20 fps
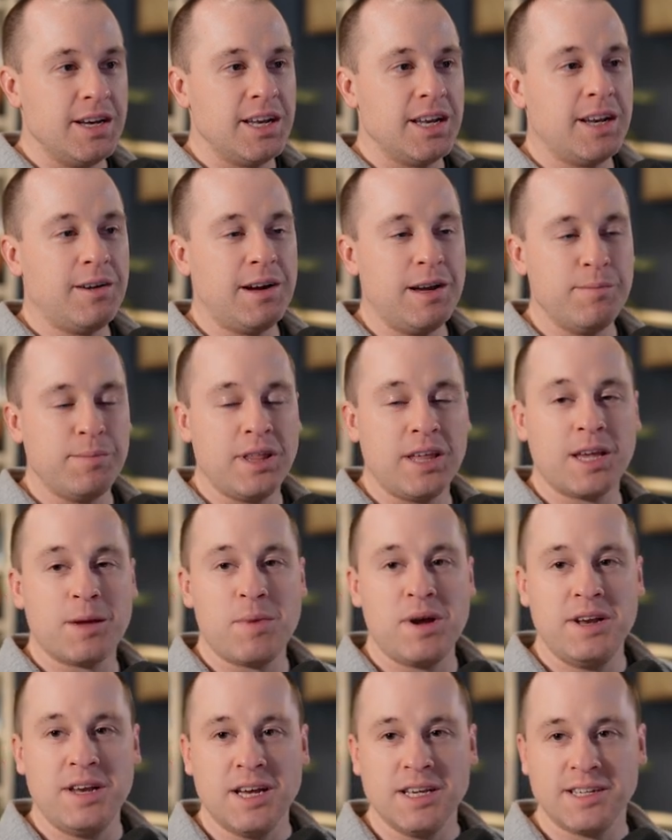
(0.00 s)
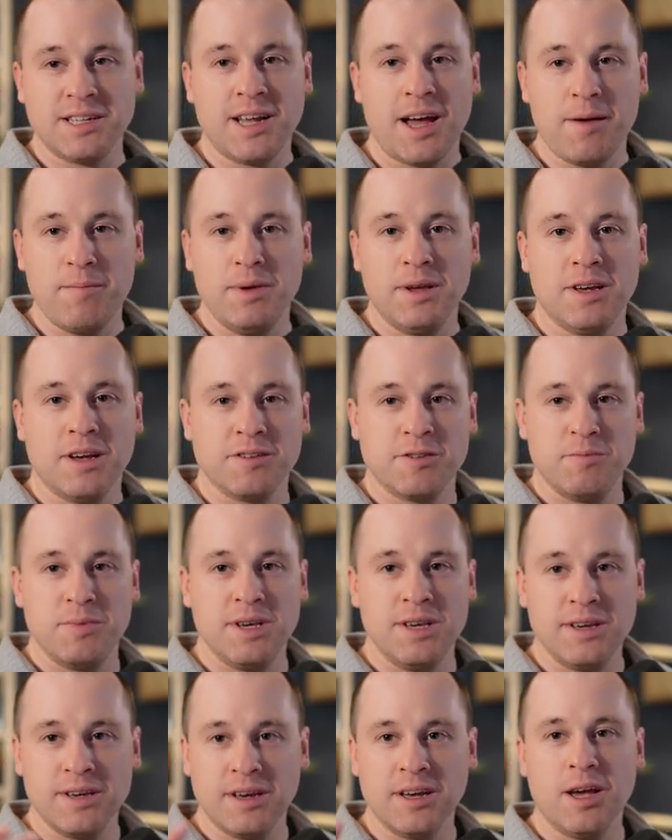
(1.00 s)
Now I'm playing on my desktop because it'd
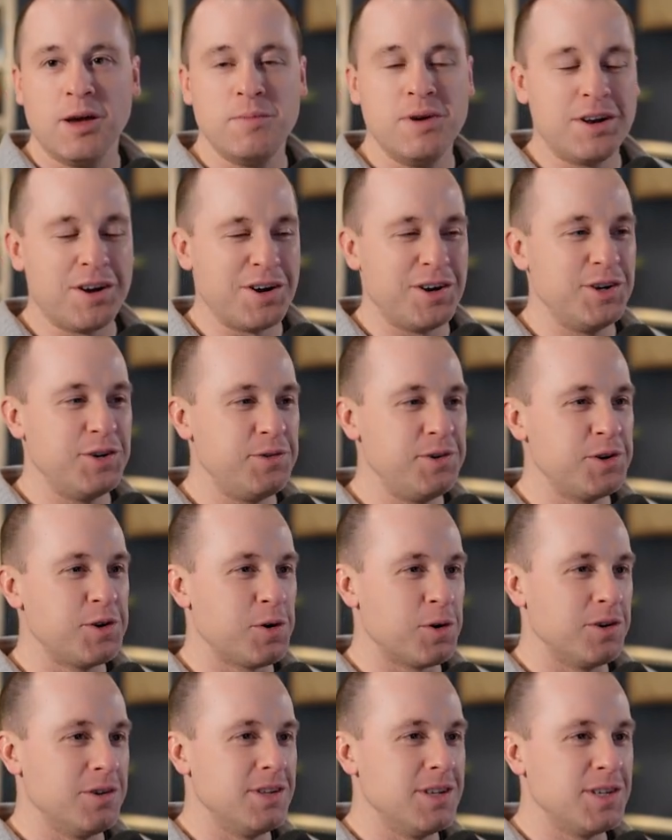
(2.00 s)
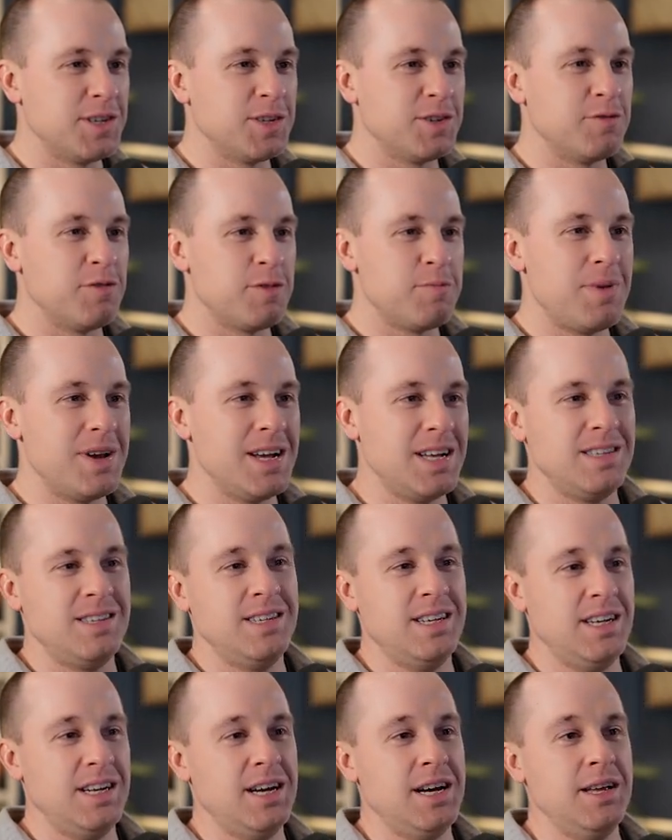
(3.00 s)
be a bit hard to record this with my
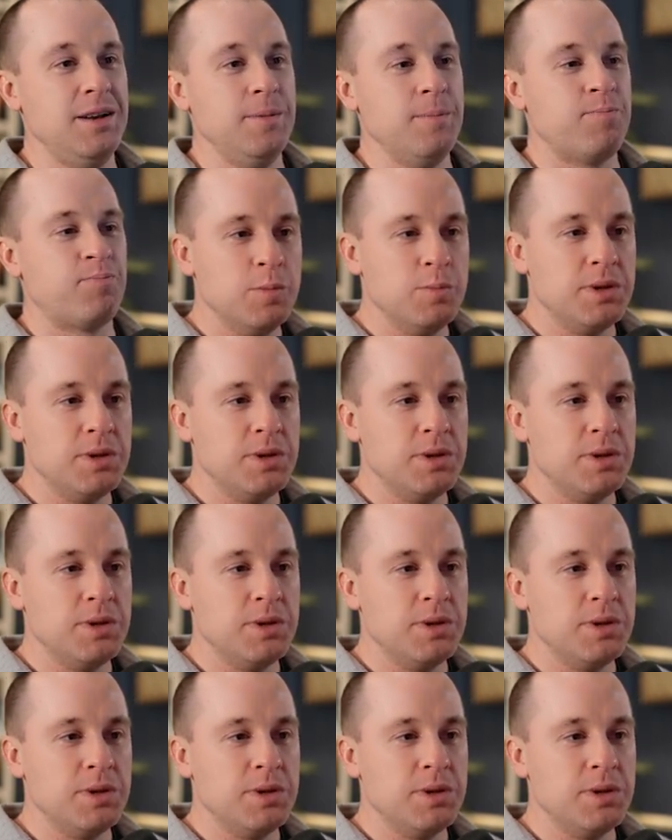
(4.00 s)
headset on.